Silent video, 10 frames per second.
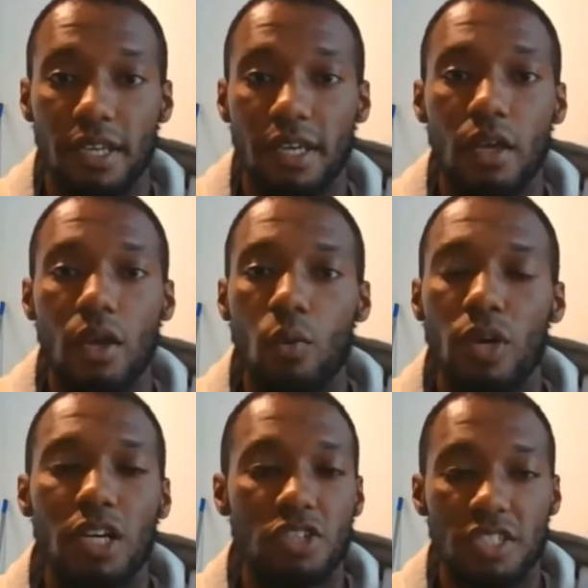Yeah.
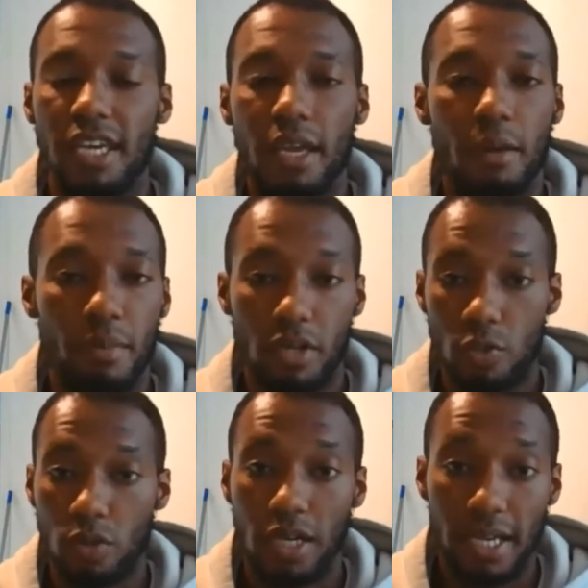We are just here
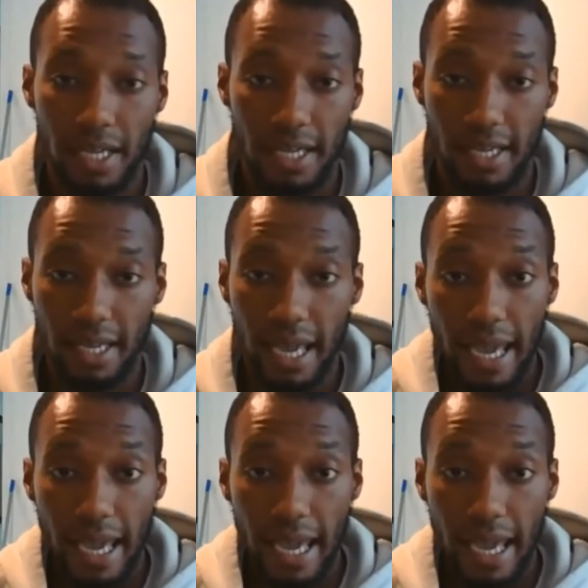because we are here.